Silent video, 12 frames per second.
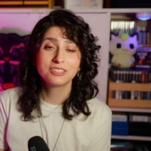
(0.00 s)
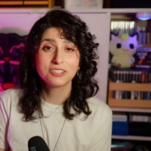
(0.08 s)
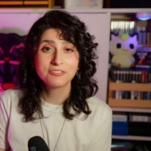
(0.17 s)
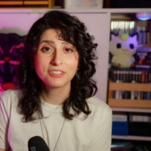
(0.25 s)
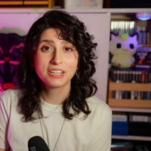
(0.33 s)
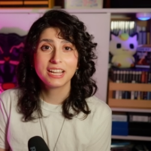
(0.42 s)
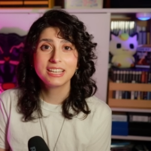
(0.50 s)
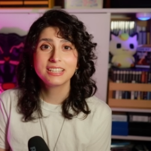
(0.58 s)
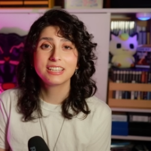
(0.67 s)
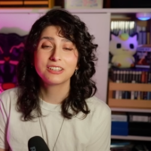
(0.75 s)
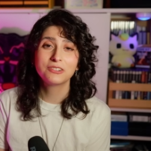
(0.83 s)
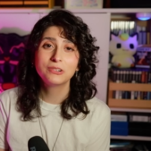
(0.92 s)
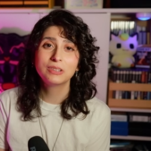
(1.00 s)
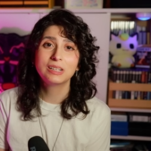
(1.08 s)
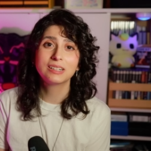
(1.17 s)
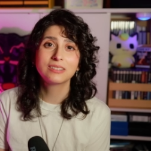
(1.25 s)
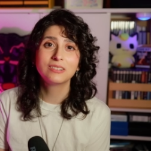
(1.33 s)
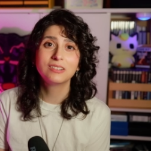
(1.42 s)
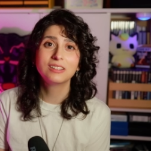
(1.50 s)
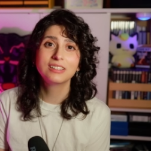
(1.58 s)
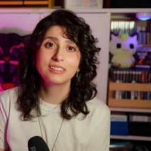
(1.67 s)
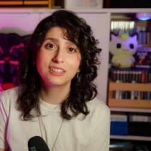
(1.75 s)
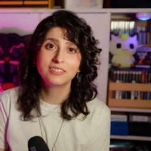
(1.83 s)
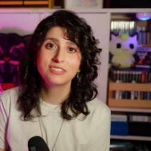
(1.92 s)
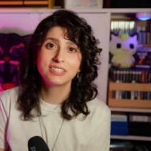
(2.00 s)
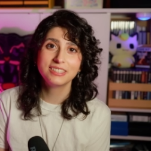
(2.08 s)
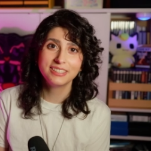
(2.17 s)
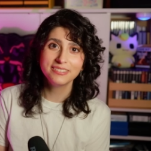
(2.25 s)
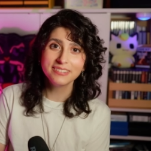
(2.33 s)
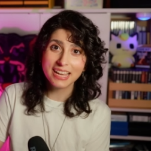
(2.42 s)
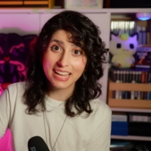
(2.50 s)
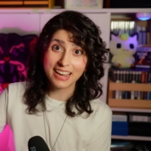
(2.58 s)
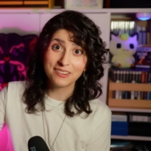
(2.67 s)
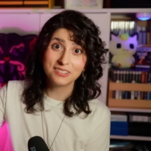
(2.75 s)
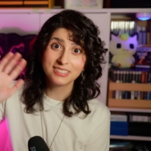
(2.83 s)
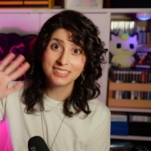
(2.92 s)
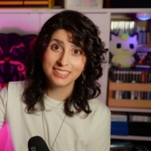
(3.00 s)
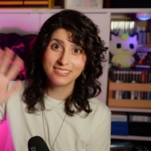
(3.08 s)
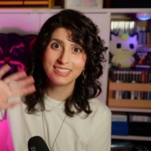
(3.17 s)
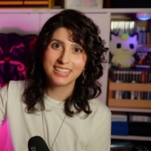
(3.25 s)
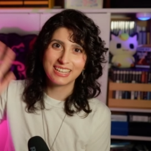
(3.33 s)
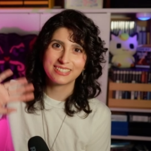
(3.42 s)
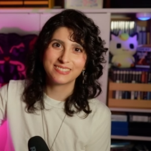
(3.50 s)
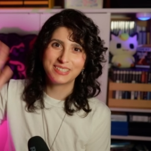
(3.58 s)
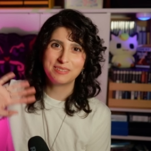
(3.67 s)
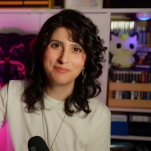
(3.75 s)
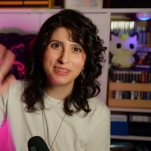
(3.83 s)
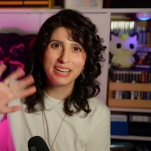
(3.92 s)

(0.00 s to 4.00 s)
Don't forget that Cool Uncle loves you, and I will see you in the next one.